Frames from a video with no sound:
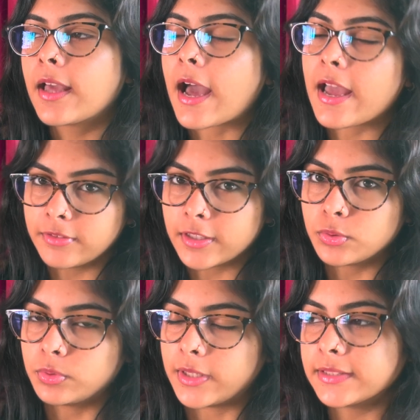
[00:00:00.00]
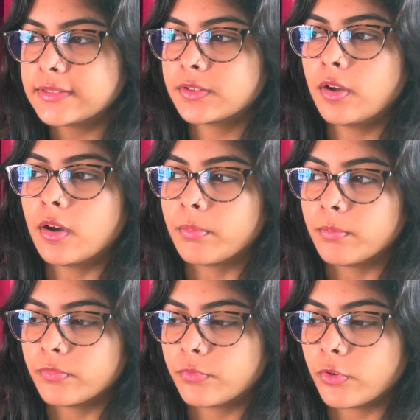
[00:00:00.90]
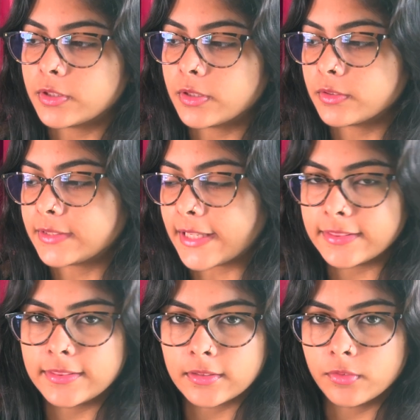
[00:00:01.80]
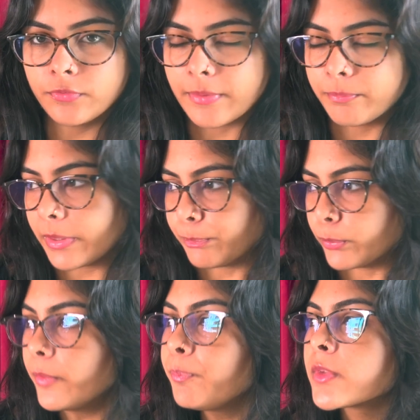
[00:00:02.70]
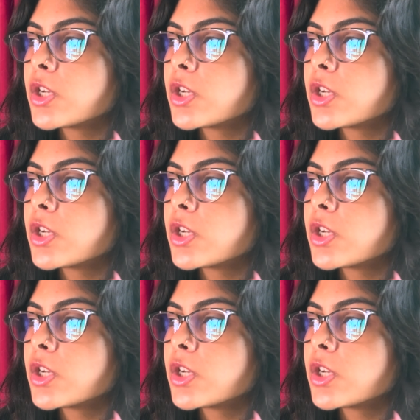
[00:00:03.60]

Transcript: I have like 2 days for the 10th Feb paper.